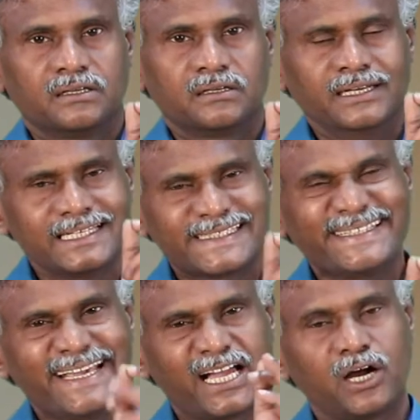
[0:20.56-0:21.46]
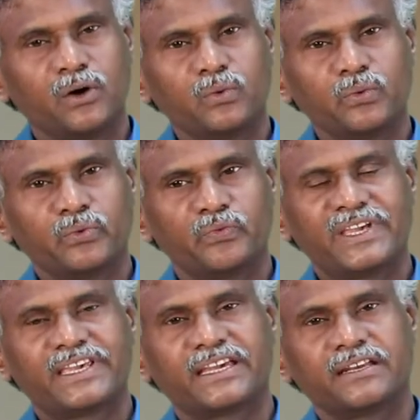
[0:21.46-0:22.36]
let us see how
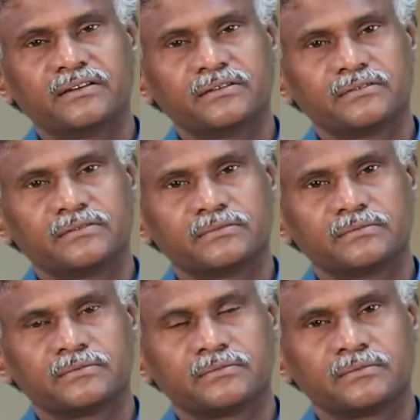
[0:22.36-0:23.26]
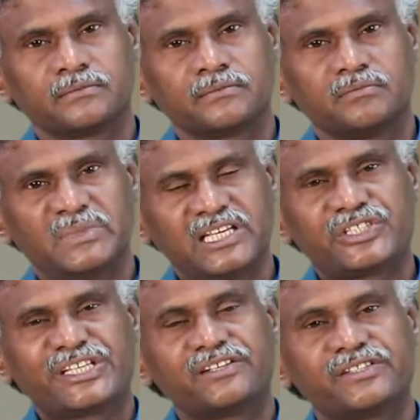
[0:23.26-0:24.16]
we can make
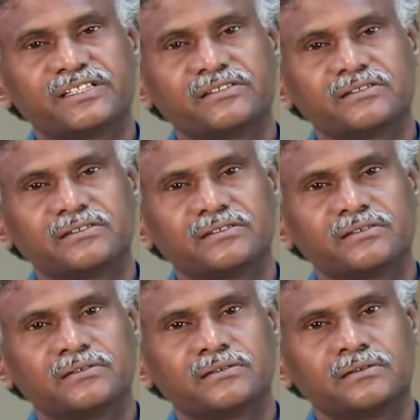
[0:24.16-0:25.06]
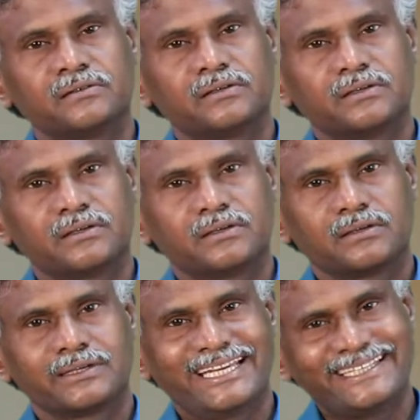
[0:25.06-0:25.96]
children
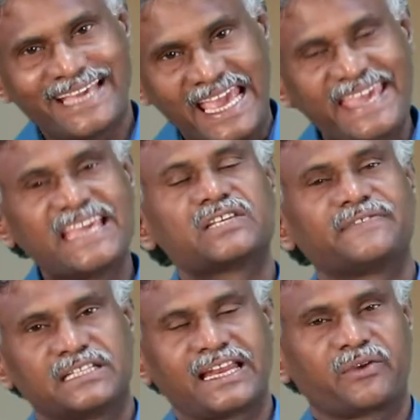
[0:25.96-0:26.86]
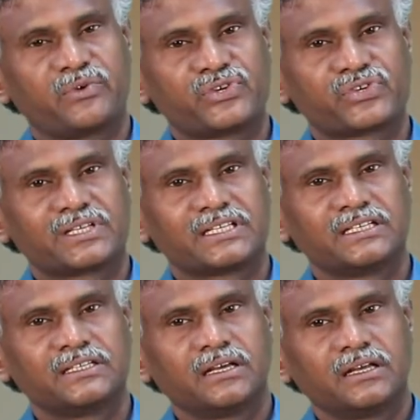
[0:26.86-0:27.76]
get engaged with language.
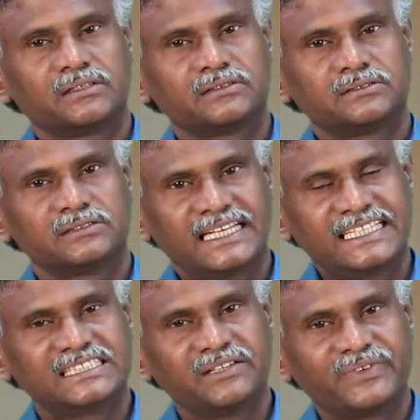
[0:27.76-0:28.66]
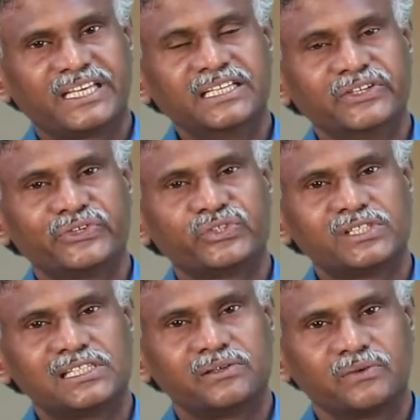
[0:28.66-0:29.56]
That is the way
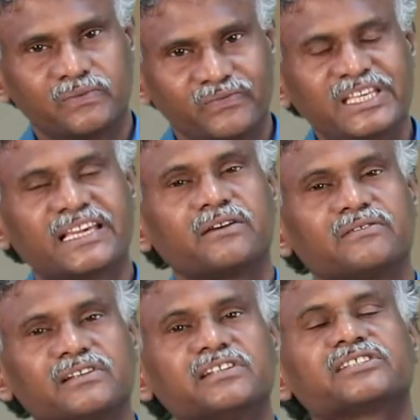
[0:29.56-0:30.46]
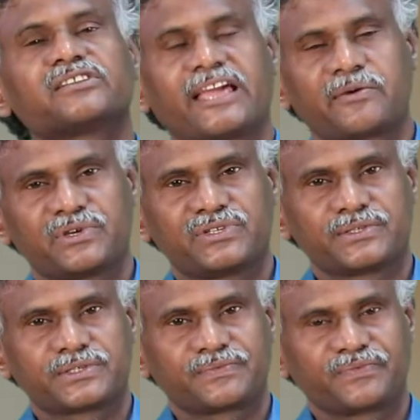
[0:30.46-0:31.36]
we have learnt
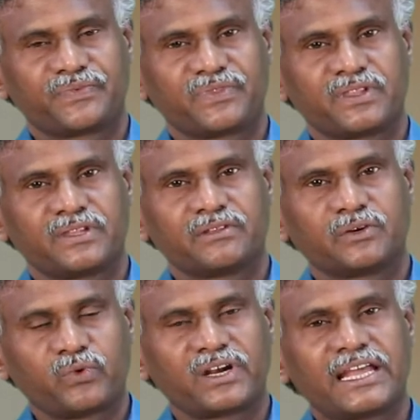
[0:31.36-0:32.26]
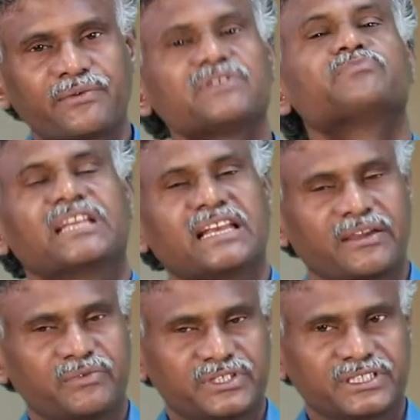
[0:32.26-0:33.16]
languages, not one language, many
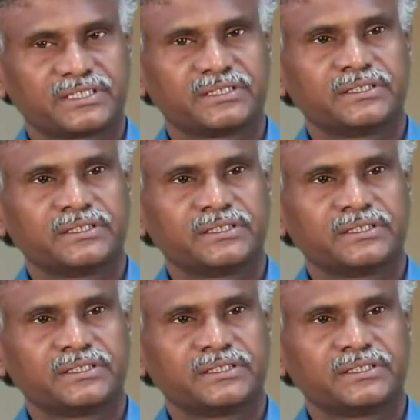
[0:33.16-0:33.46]
languages.